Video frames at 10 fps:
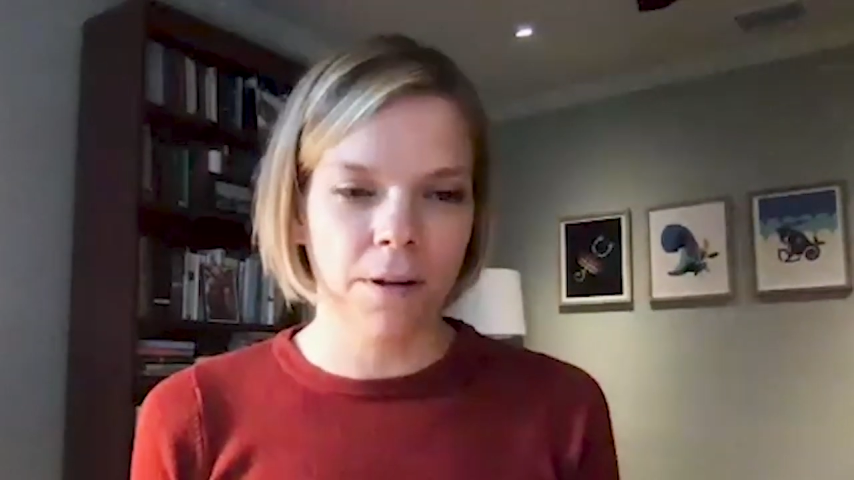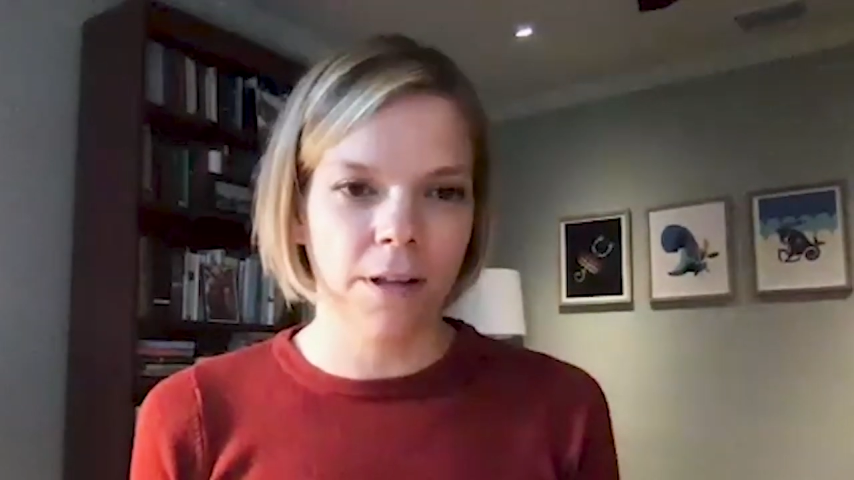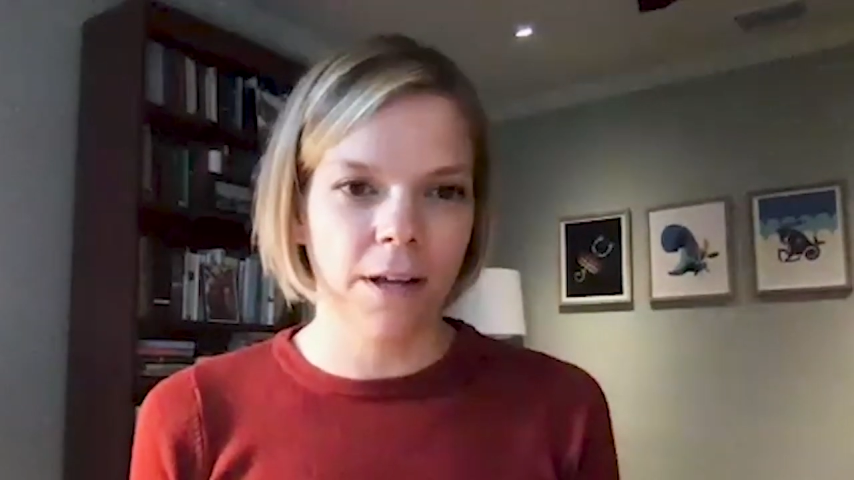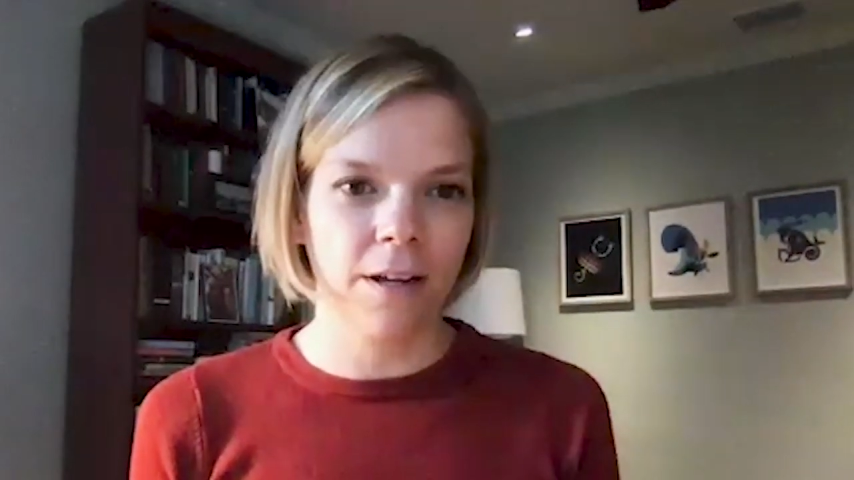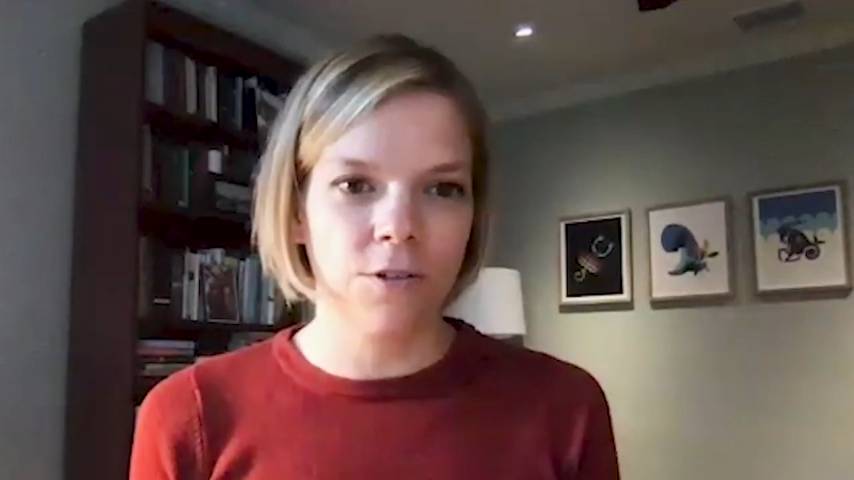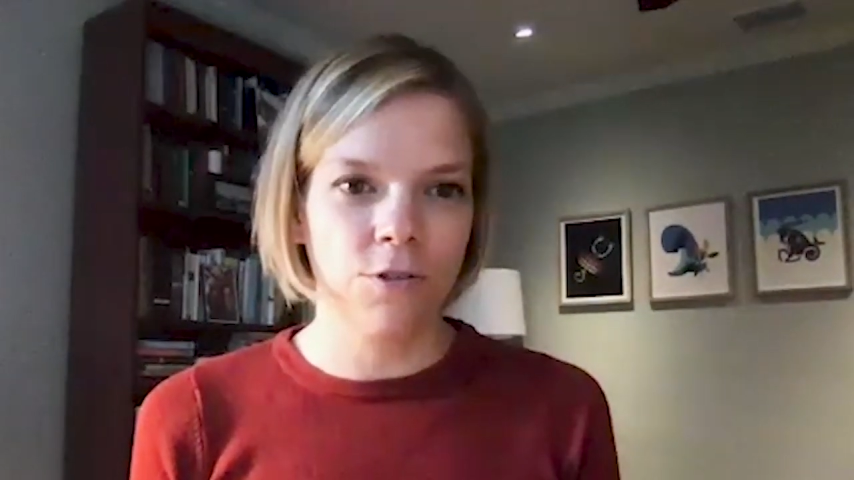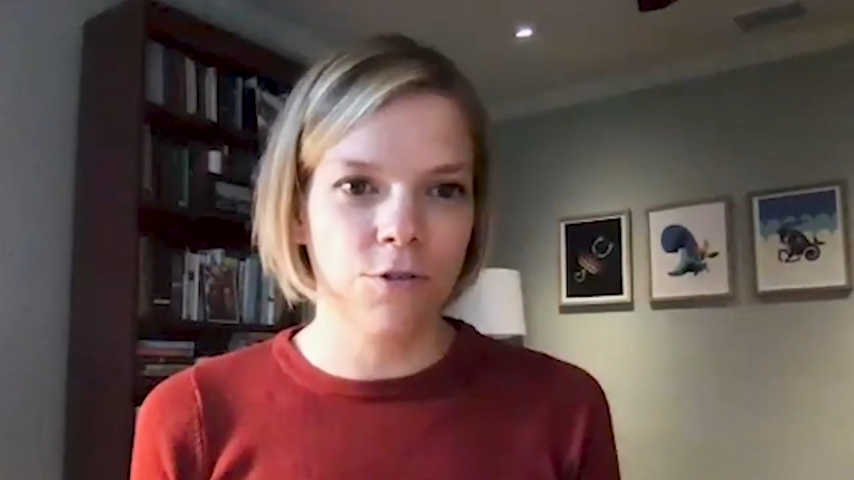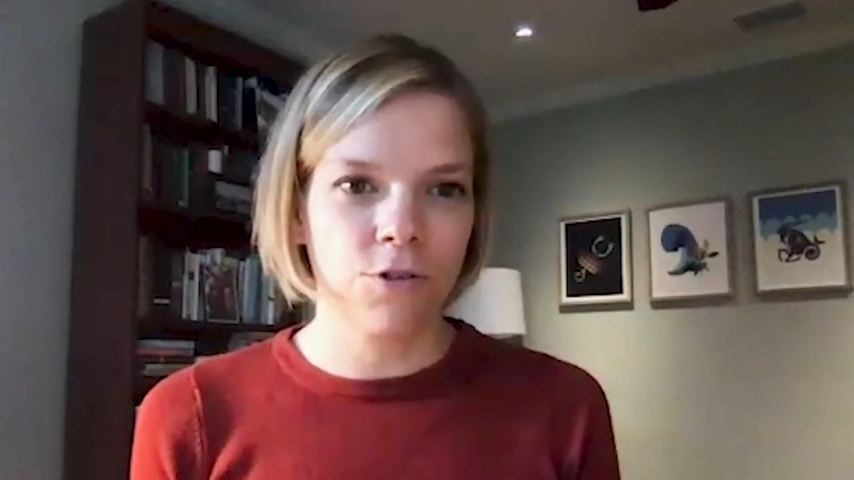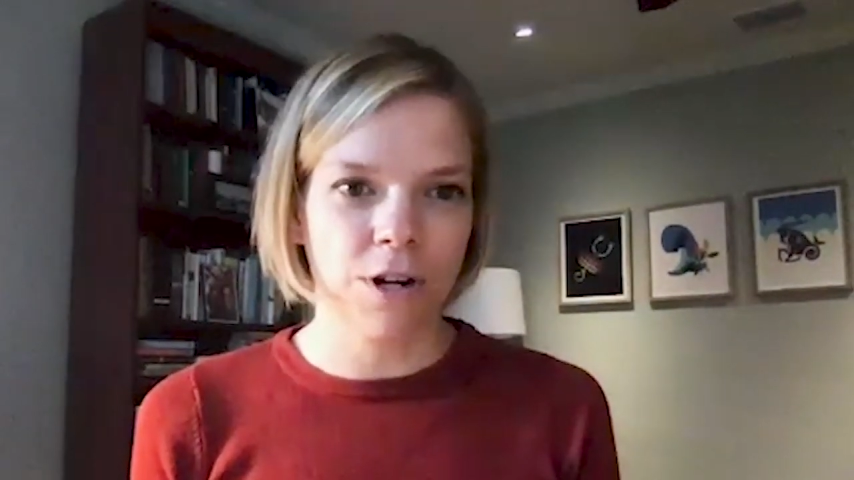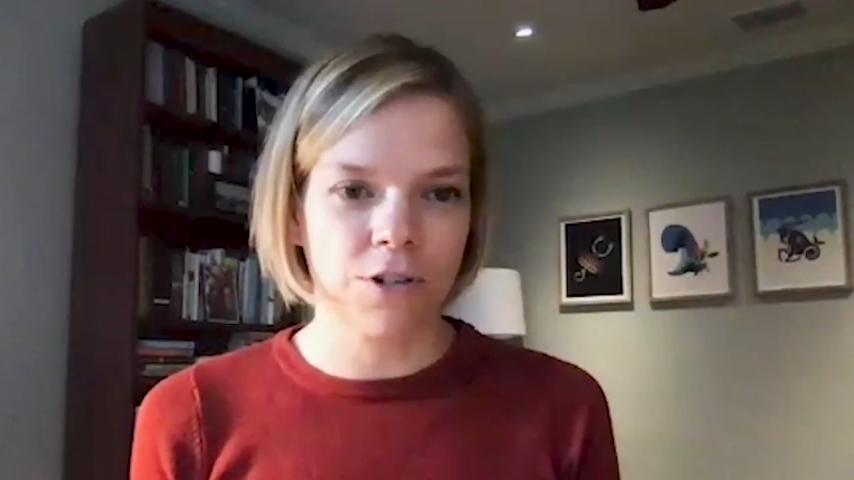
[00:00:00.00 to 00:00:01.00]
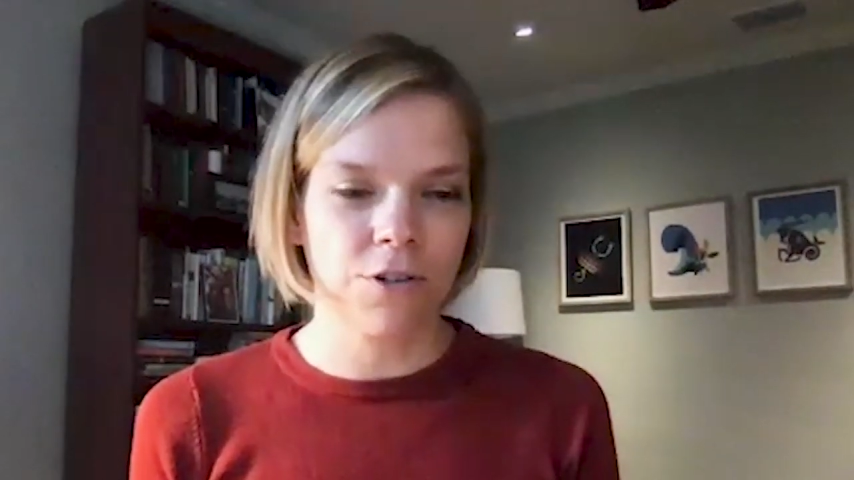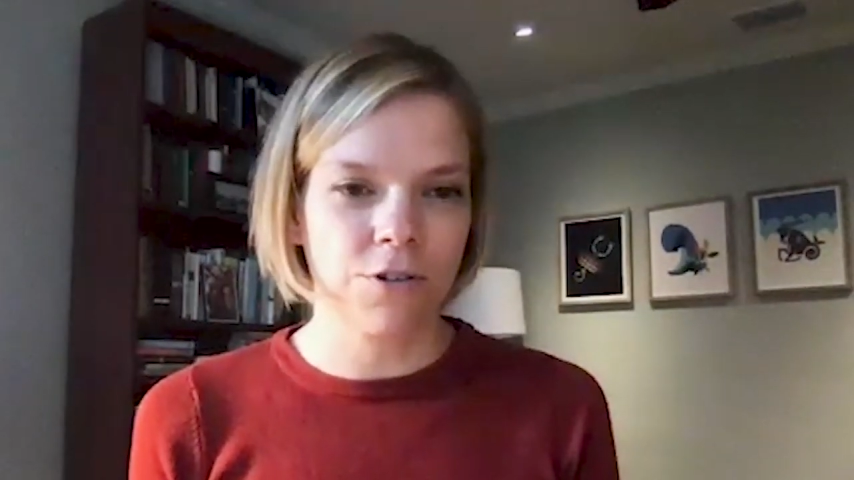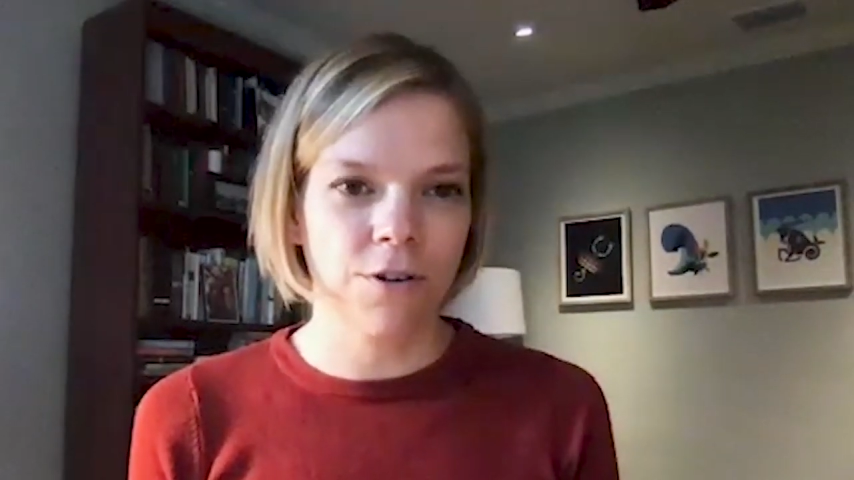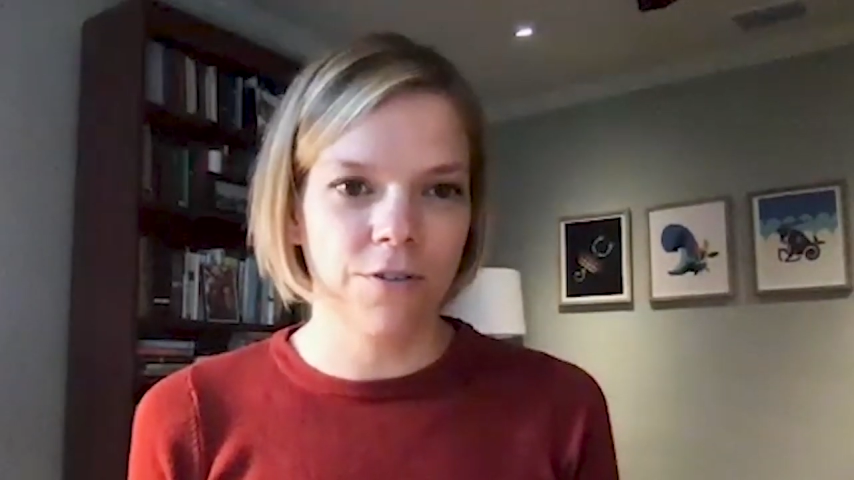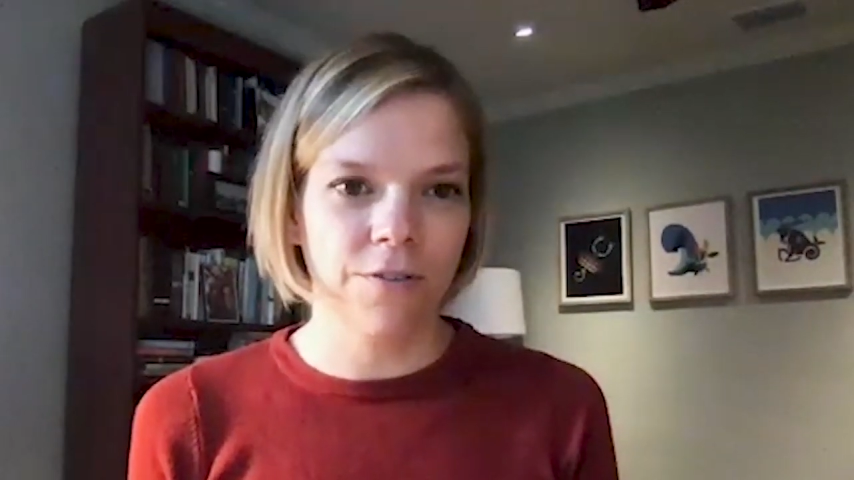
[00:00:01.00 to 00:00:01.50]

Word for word: like a new treasure trove